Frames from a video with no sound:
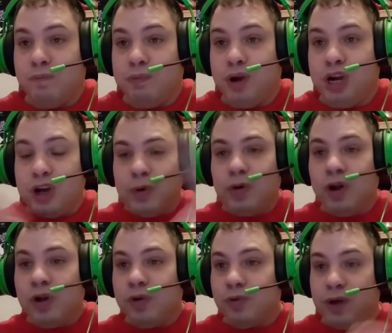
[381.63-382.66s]
blue,
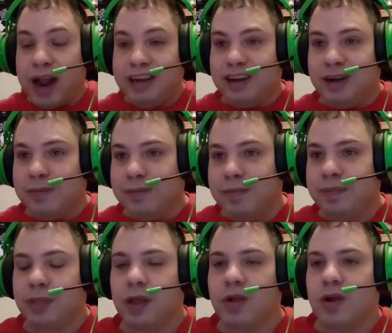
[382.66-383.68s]
random,
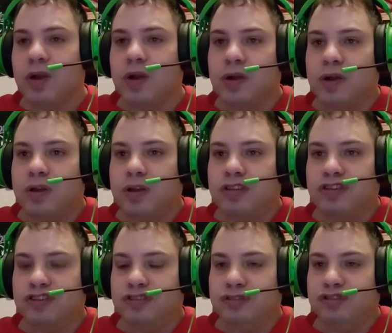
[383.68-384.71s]

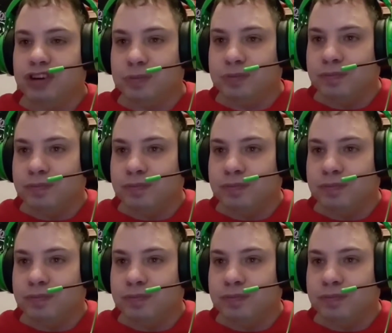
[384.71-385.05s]
Drew